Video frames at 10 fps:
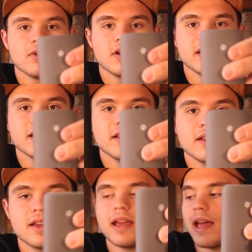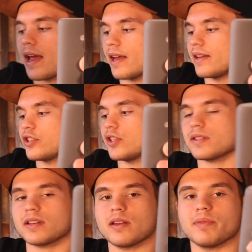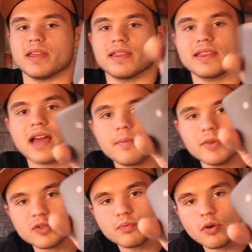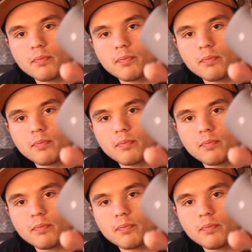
one, and it's just going to be that much more